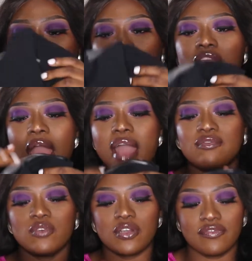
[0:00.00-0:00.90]
actually
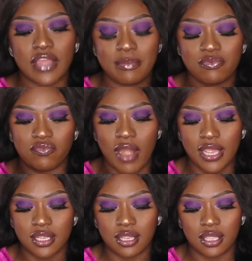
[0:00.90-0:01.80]
have one of them
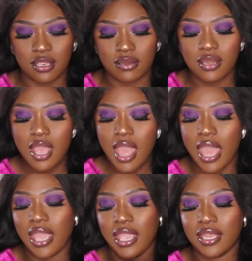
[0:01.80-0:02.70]
right here,
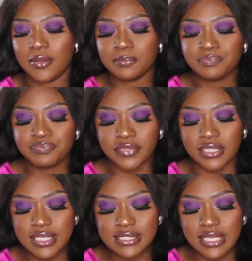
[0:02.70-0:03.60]
and
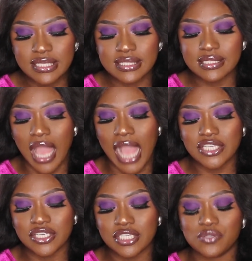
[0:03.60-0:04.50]
this was
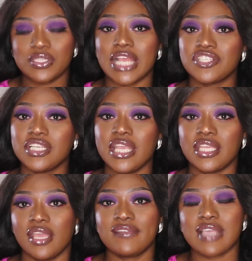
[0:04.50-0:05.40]
actually a
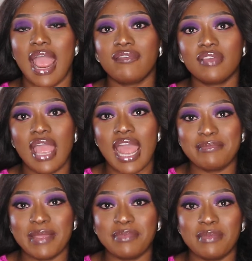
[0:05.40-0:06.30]
gift. After I
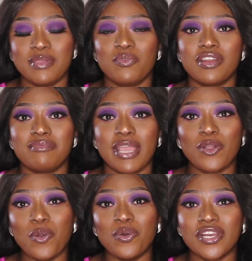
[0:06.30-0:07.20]
had my baby, one of my
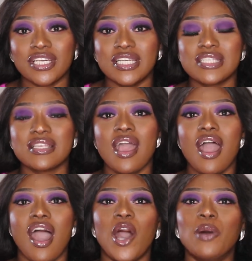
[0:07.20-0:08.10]
co-workers
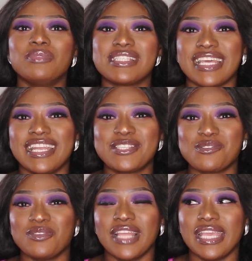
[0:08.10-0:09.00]
decided
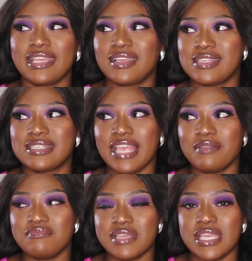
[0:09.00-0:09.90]
to like
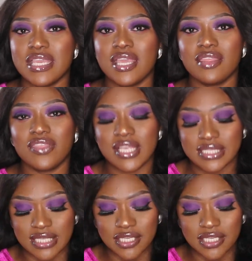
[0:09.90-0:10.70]
send me this